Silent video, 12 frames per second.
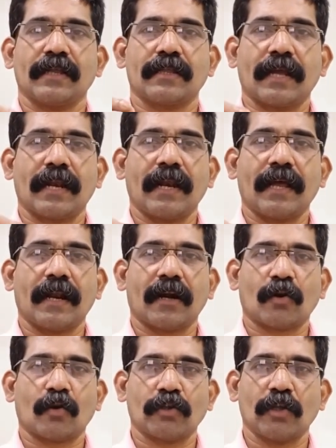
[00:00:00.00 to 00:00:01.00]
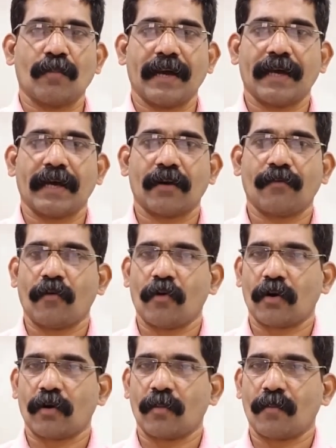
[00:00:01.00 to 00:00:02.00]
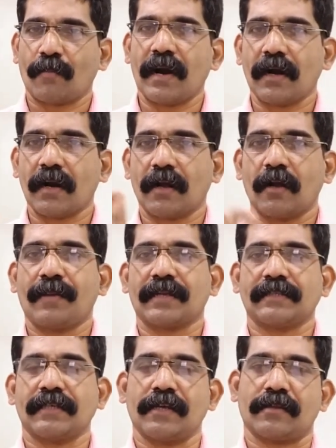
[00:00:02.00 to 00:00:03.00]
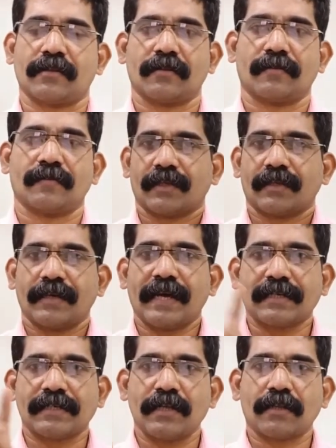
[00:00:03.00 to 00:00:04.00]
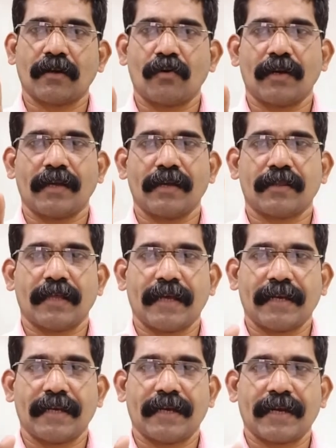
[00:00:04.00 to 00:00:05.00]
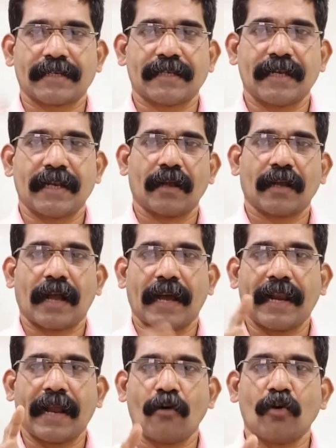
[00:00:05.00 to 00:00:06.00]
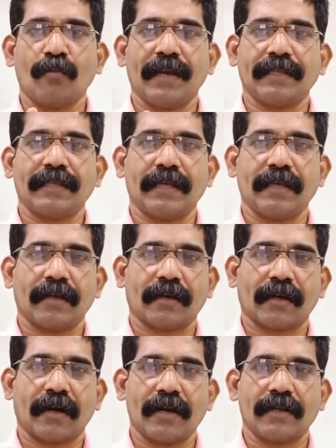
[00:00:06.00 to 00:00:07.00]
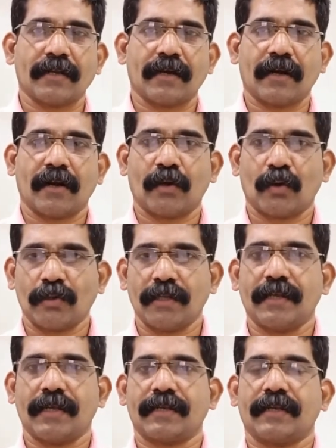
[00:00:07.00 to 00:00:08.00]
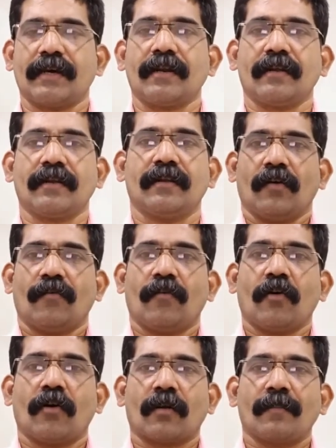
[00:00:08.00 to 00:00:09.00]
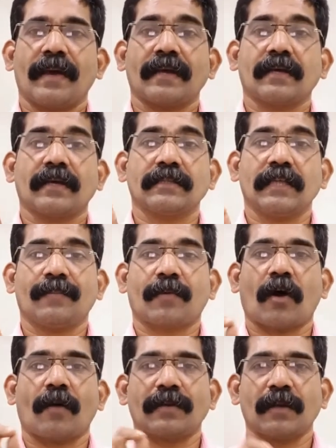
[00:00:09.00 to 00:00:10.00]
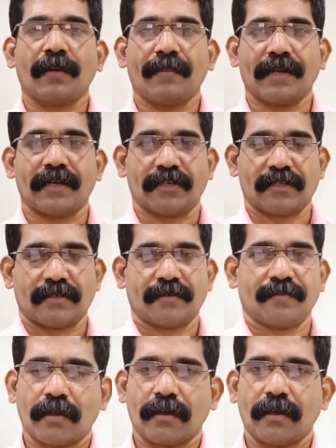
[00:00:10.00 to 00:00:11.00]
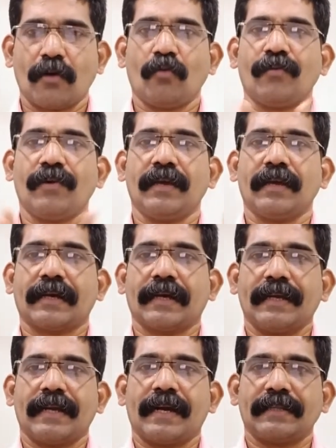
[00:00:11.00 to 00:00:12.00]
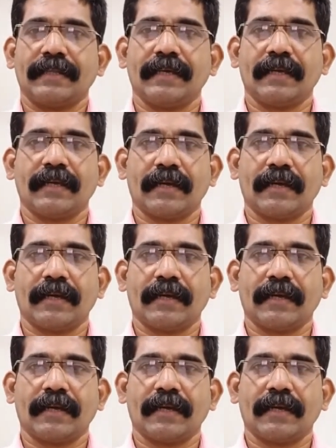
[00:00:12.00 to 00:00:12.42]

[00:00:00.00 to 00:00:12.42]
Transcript: seller to the buyer for bulk purchase. Cash discount is a deduction allowed by the creditor to the debtor for making the prompt payments. Now we cleared the